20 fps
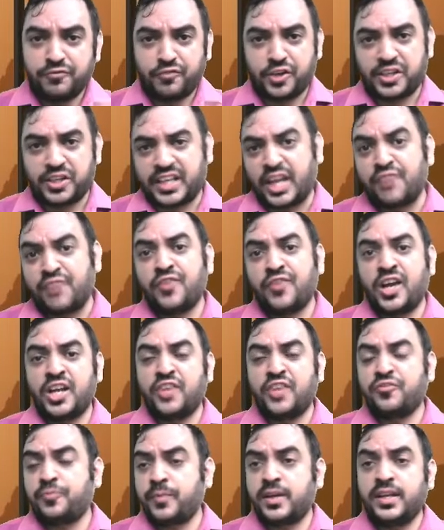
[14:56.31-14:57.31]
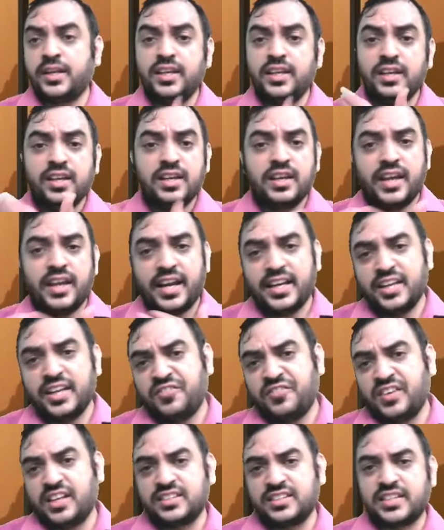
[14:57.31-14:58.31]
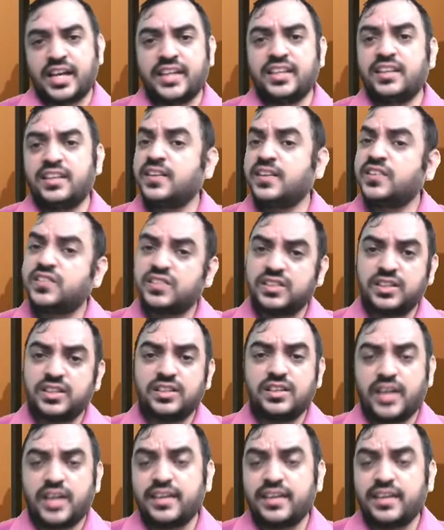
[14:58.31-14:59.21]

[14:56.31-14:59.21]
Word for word: for 10 value of money and if it is higher risk,